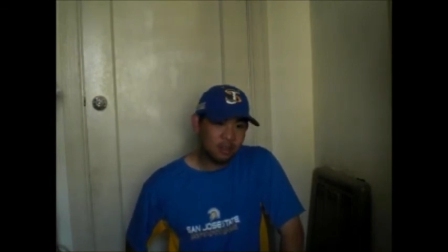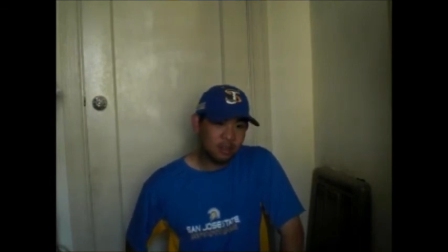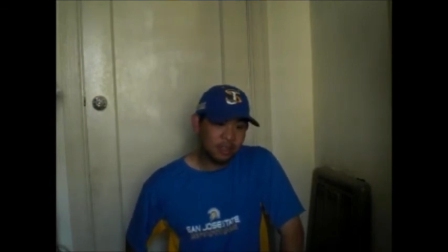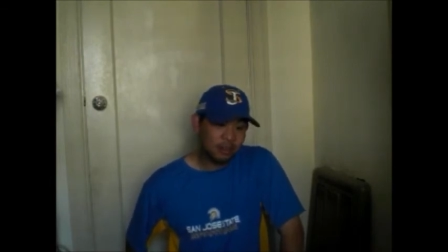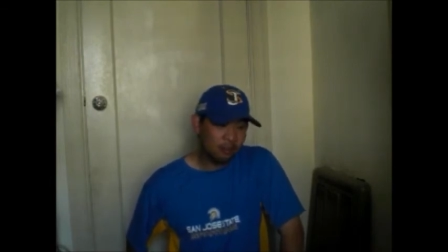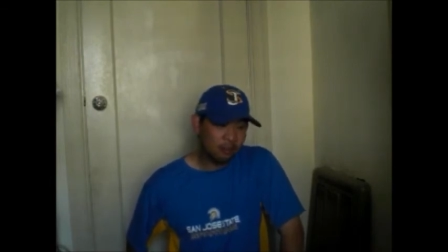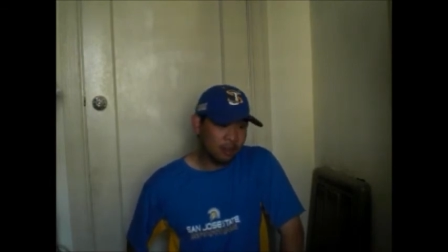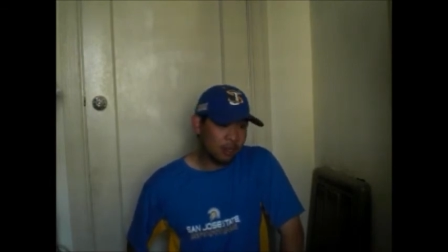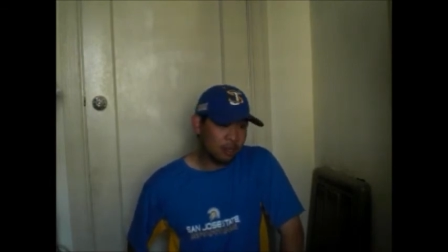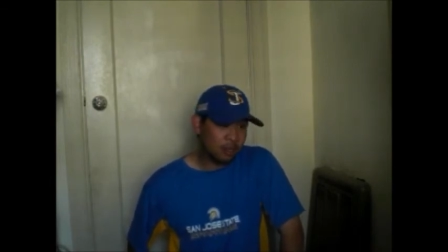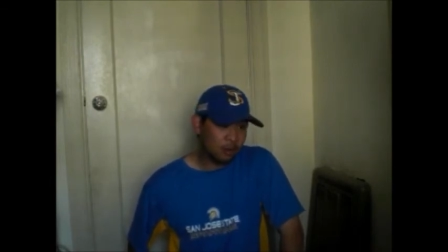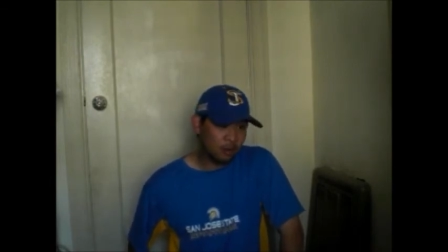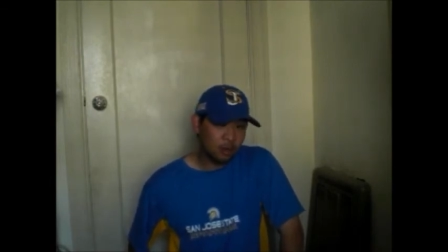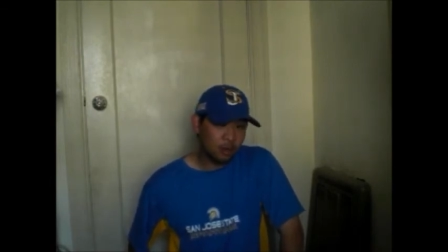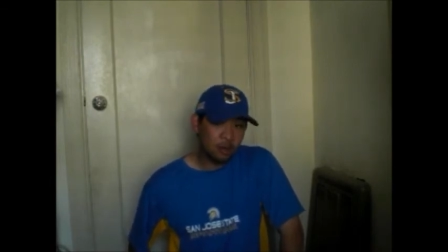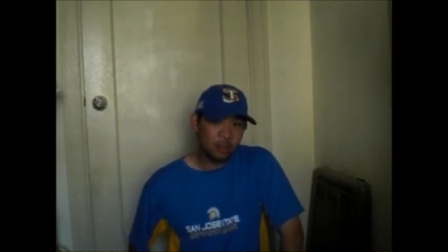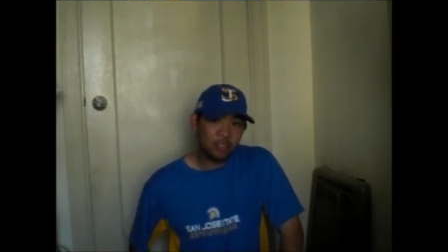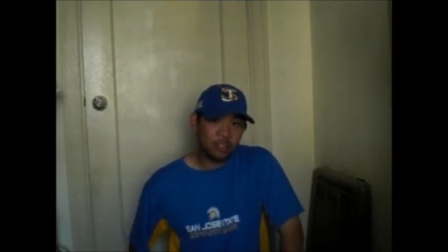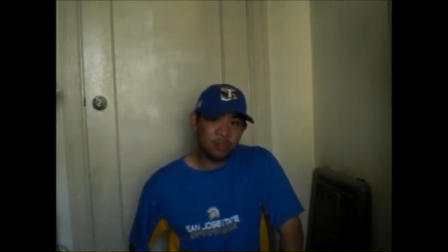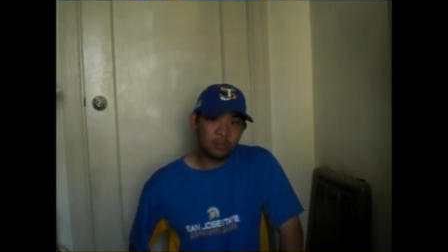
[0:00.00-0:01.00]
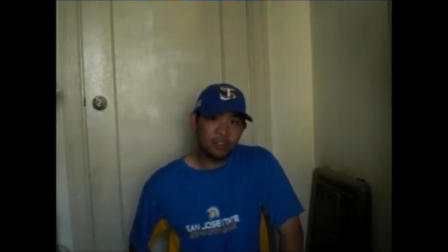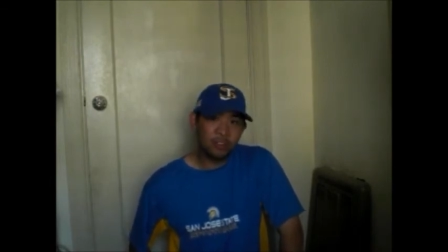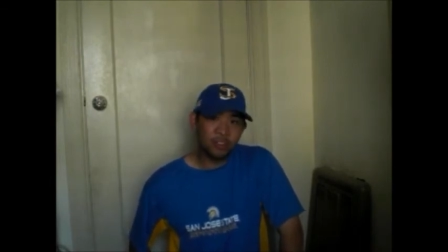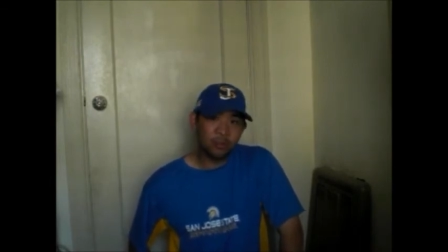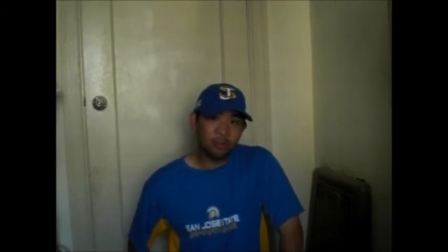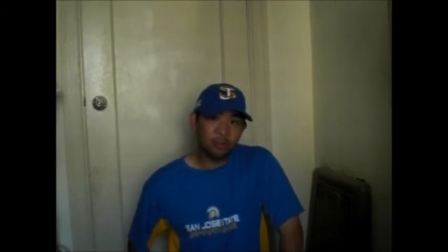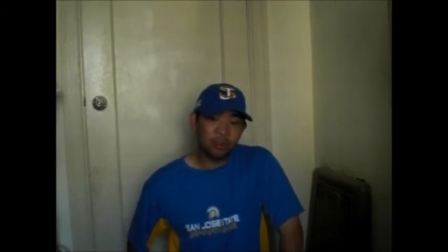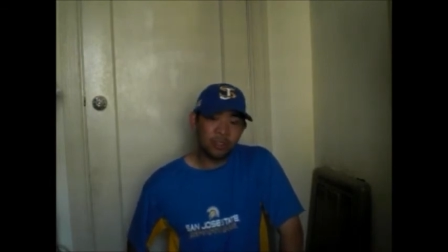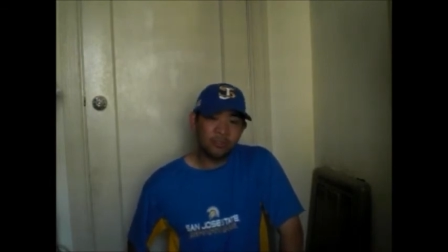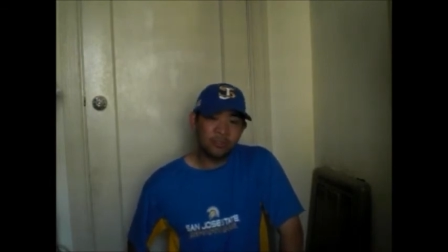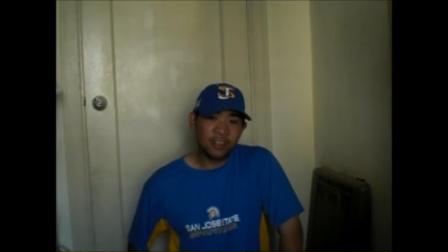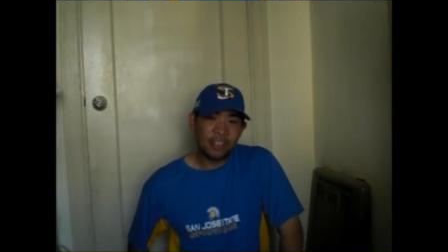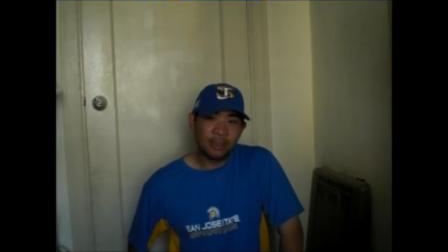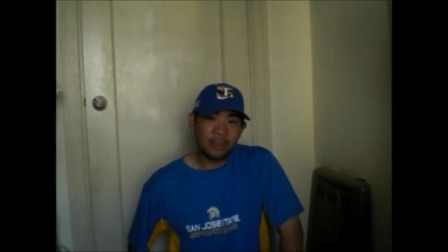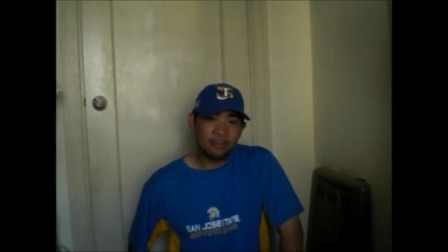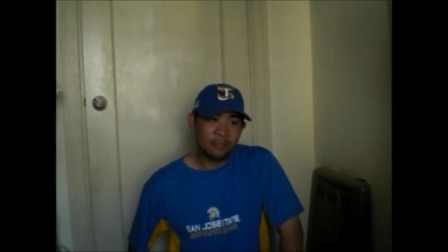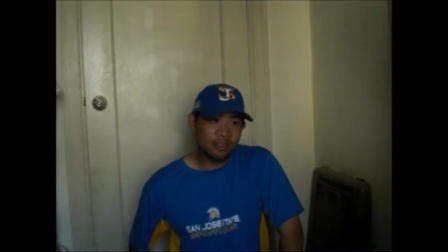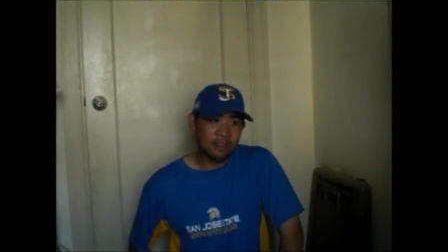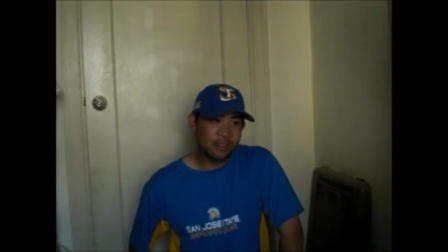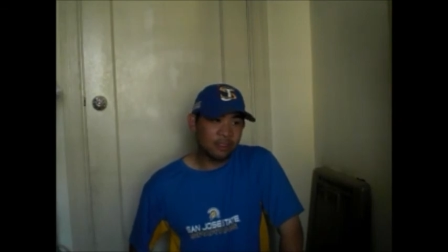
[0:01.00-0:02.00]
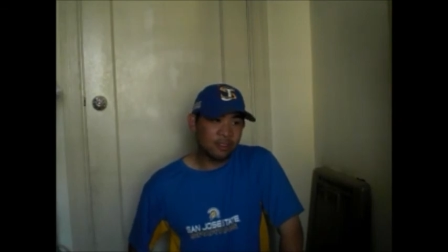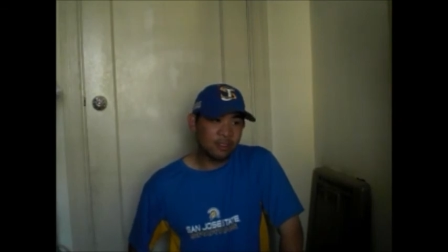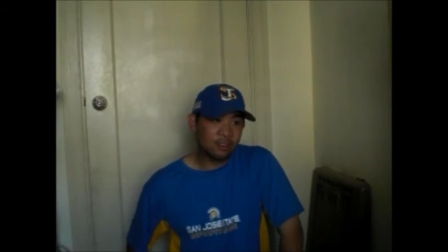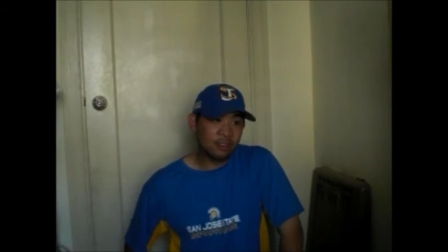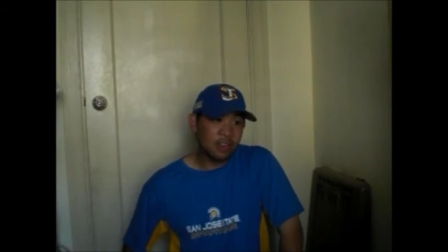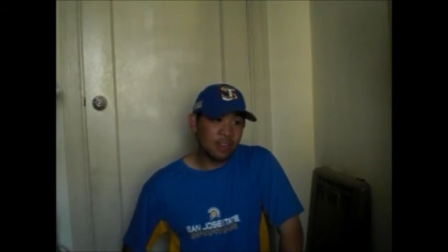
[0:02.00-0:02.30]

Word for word: They were underdogs in the majority of games last year.